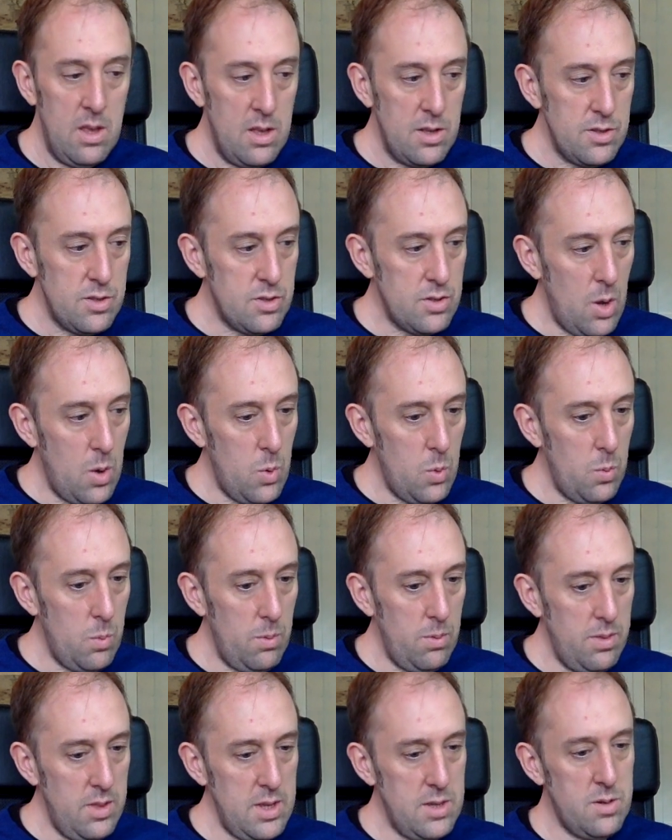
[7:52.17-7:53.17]
So
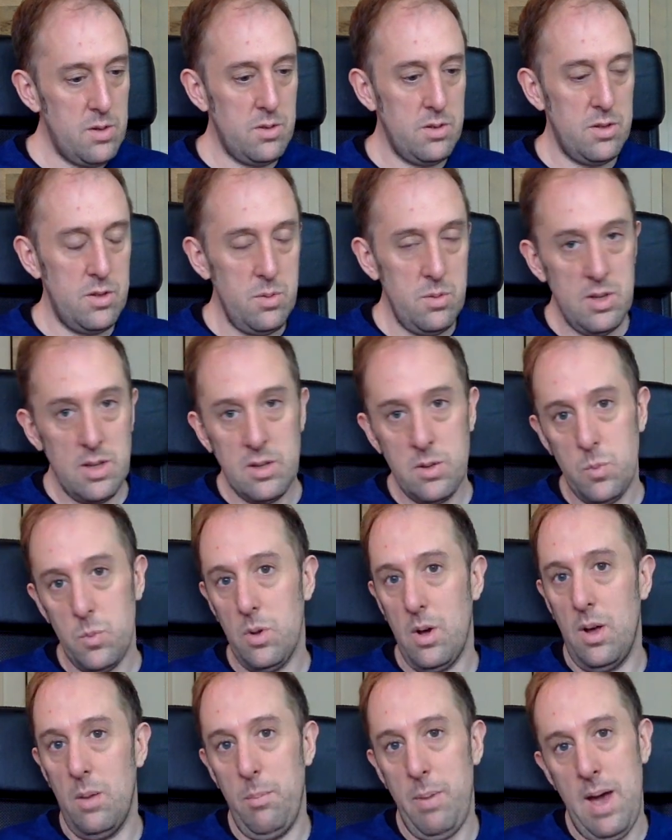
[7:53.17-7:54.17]
these are two things that
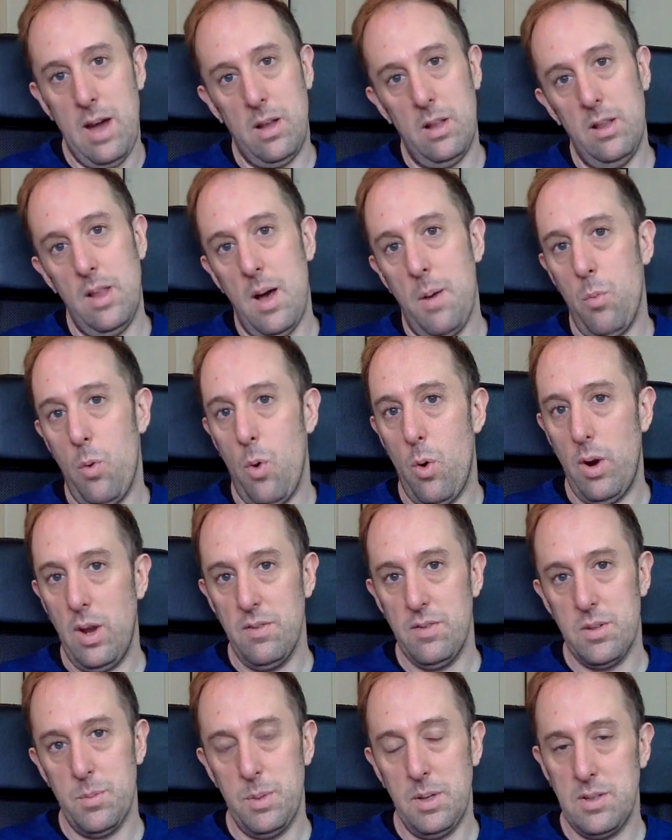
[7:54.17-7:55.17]
we'll unpack a lot more,
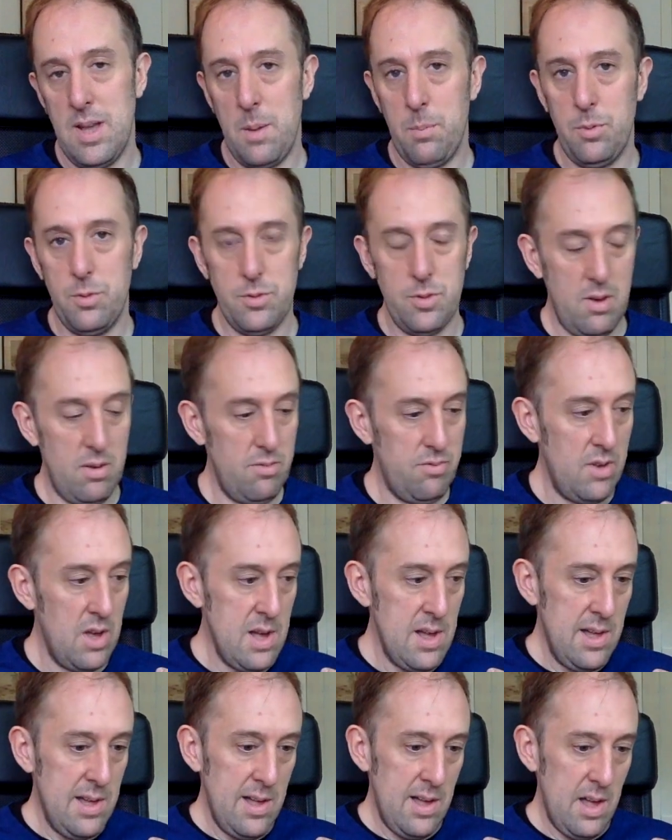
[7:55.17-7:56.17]
give some examples of.
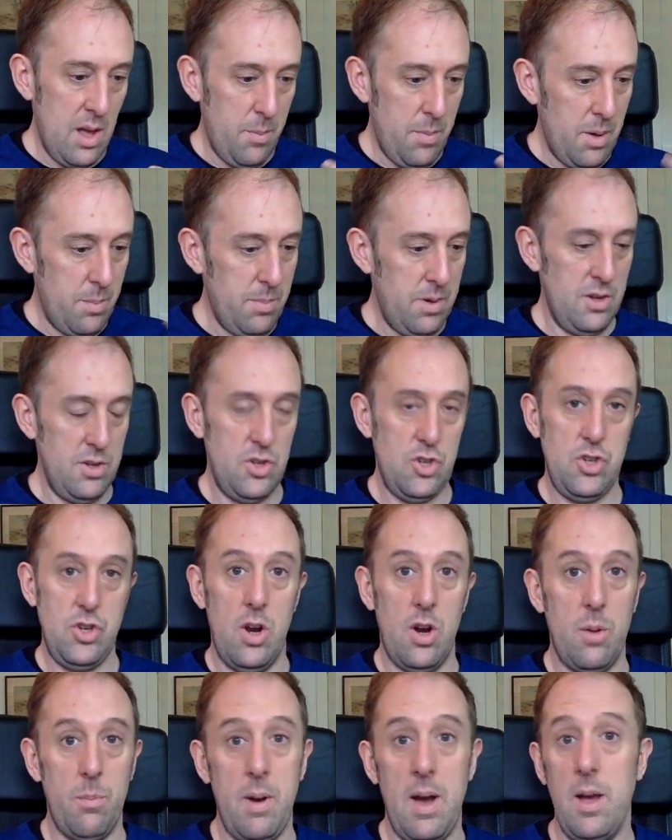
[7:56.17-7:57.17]
I'm going to
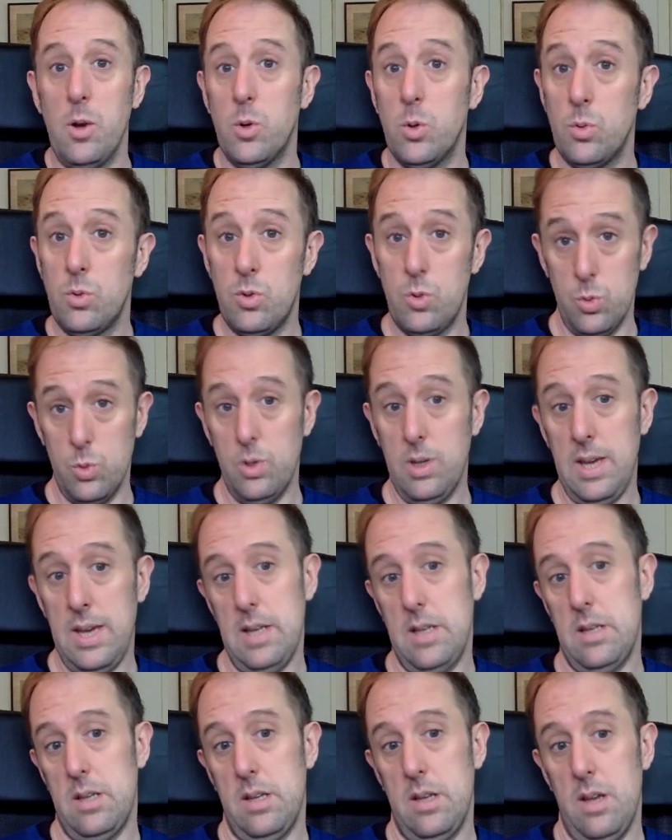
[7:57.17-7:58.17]
share my own
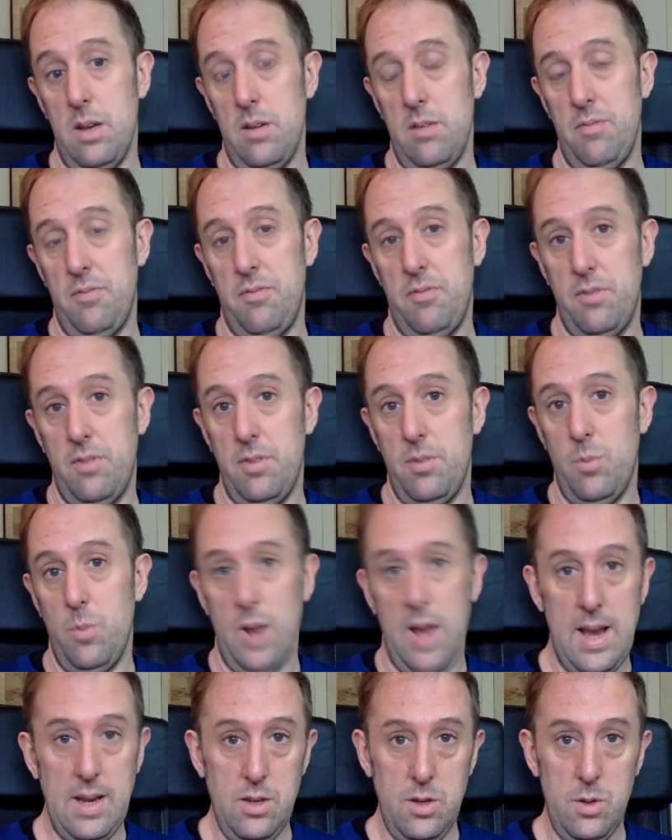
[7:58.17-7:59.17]
toolkit of
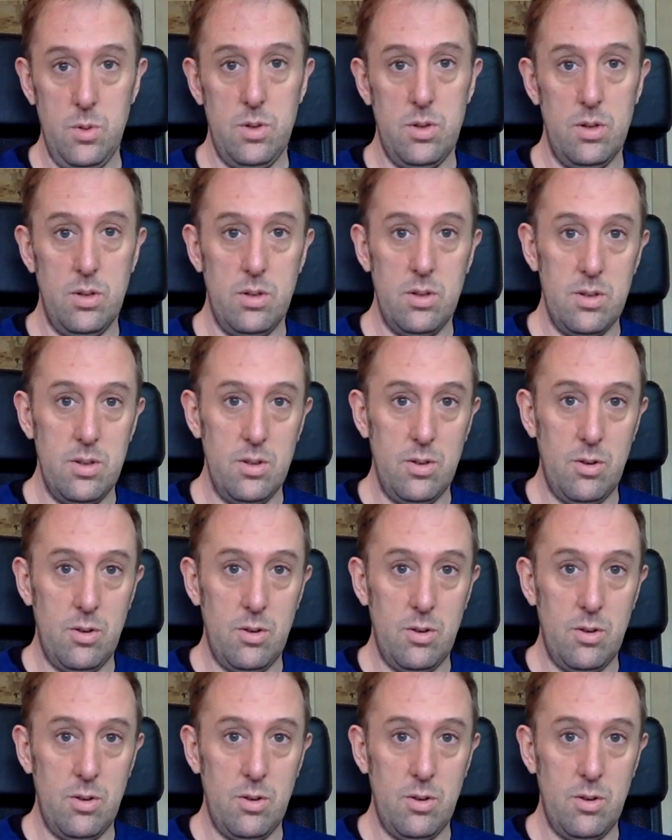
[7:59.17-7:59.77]
what I do to